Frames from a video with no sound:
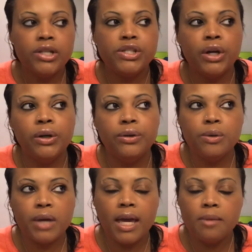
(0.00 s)
So
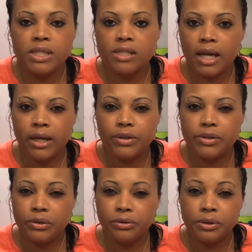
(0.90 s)
you can't be
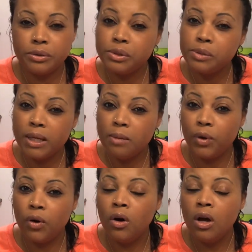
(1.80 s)
scared to lose
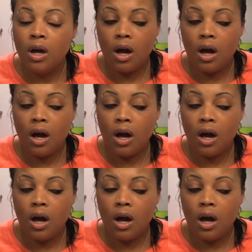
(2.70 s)
people.